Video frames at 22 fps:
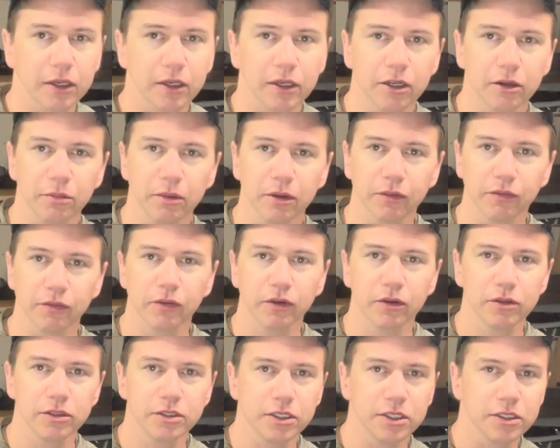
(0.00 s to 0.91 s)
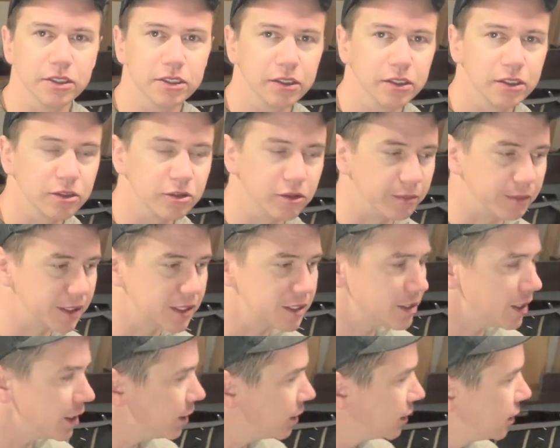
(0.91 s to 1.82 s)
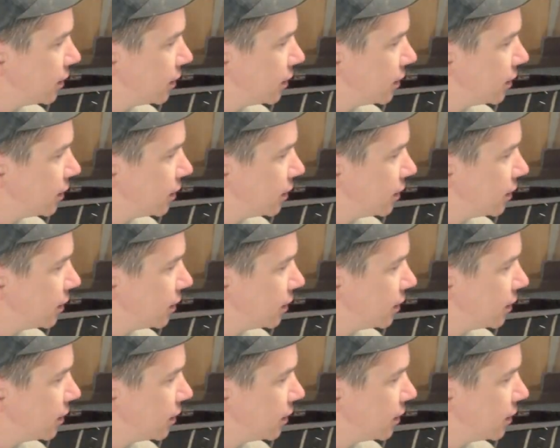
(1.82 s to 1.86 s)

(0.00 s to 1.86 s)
It'll be a full season, so I'm excited.